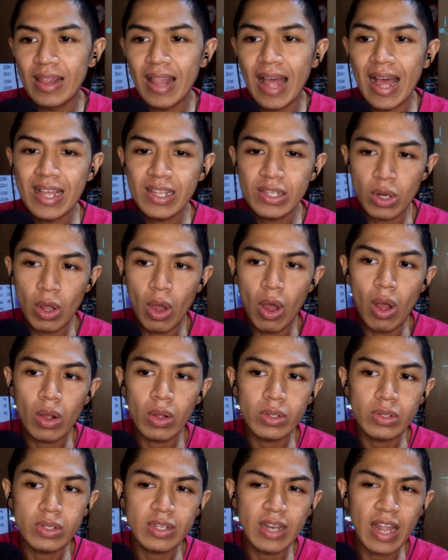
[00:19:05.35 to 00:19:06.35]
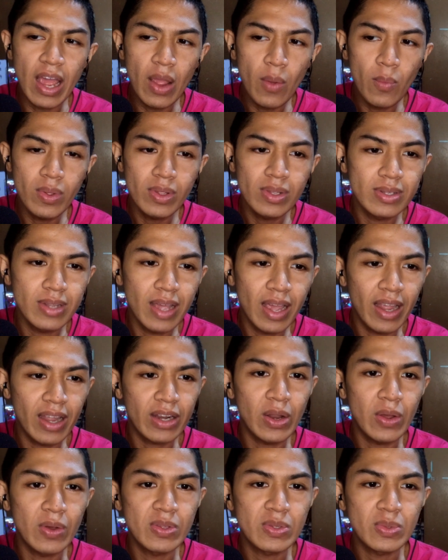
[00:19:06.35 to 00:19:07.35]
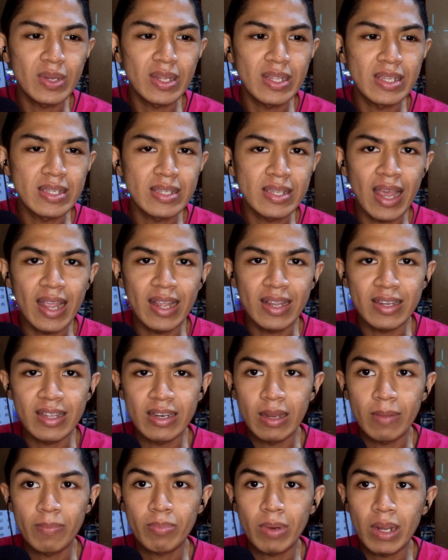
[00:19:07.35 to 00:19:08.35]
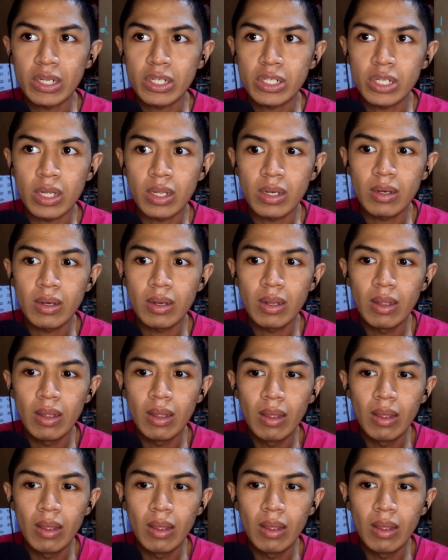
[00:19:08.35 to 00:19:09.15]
Last August, I was diagnosed with anxiety and depression.